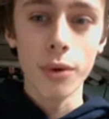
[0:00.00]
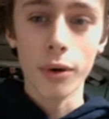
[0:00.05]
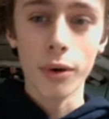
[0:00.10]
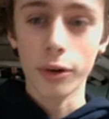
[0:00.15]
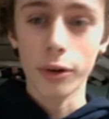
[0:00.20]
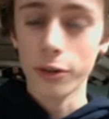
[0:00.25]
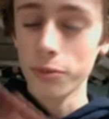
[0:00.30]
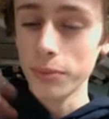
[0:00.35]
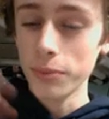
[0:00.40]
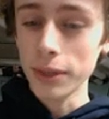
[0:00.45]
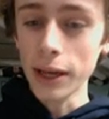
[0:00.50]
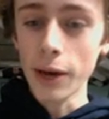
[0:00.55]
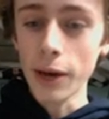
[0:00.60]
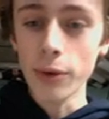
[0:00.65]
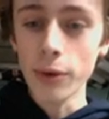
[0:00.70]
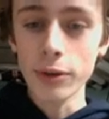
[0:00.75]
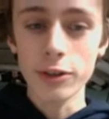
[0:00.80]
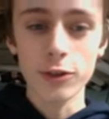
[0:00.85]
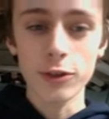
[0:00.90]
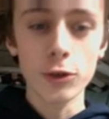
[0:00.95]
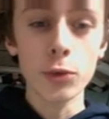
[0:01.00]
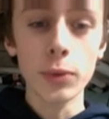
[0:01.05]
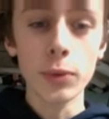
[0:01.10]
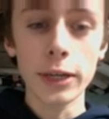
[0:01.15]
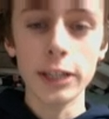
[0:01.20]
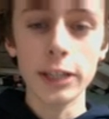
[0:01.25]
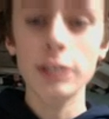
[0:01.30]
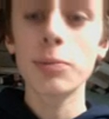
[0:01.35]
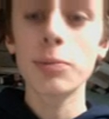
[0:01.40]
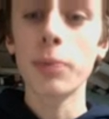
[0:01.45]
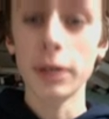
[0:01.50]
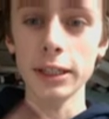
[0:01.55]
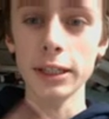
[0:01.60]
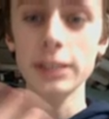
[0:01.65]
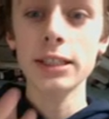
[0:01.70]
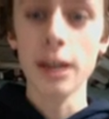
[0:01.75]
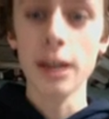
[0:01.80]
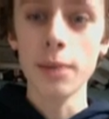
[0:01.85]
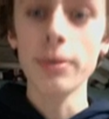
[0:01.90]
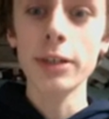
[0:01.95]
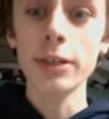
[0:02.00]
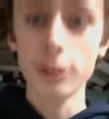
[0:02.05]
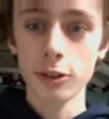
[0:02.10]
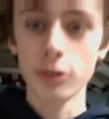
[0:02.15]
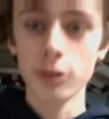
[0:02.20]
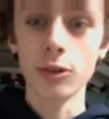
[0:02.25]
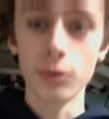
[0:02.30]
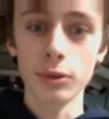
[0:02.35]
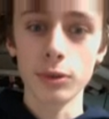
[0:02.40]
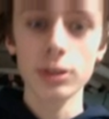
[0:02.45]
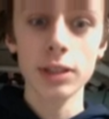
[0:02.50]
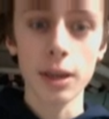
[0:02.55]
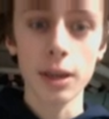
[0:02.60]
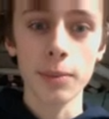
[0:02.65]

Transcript: or it could be out in 2 weeks, but it's coming soon,